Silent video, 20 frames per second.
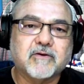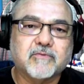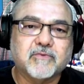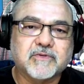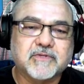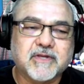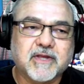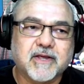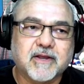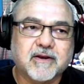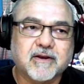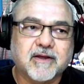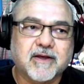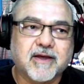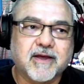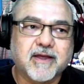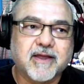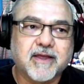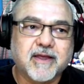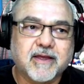was that
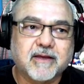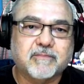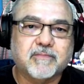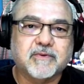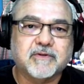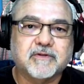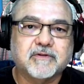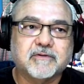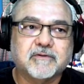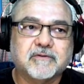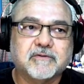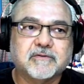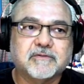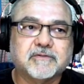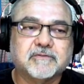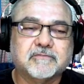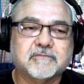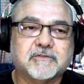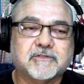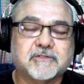I am a
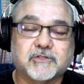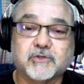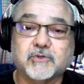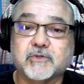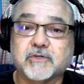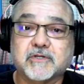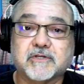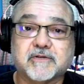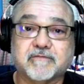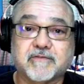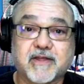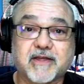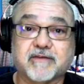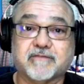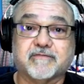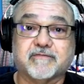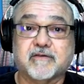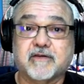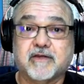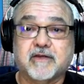student of life.
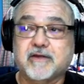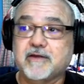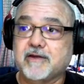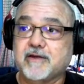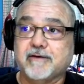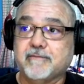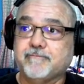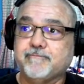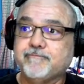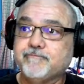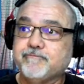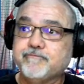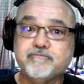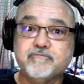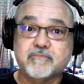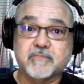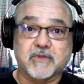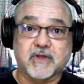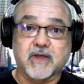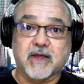
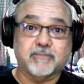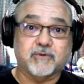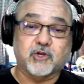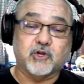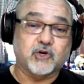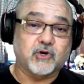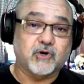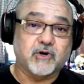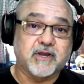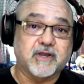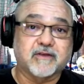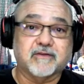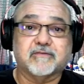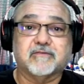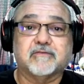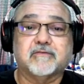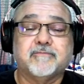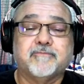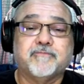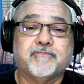I'm
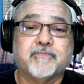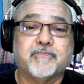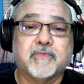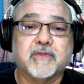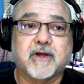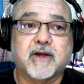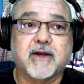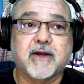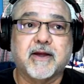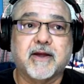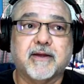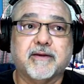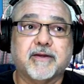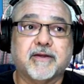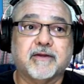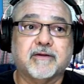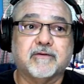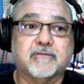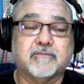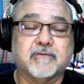curious.
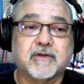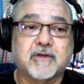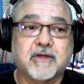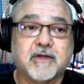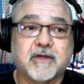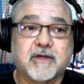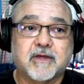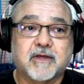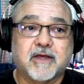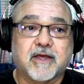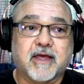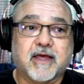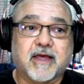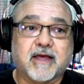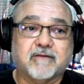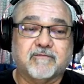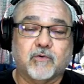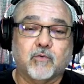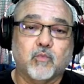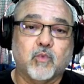I
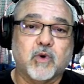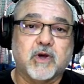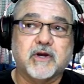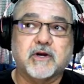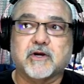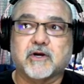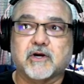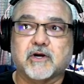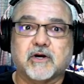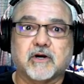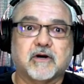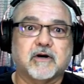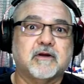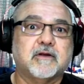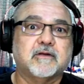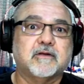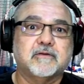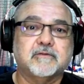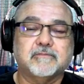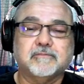have a wonder
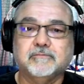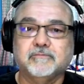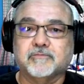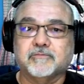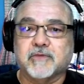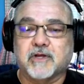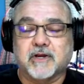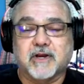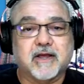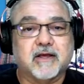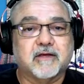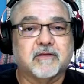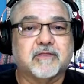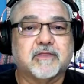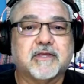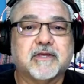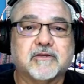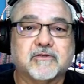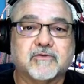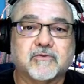on how
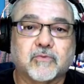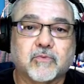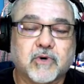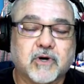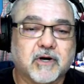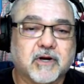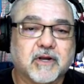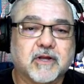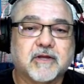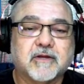things work,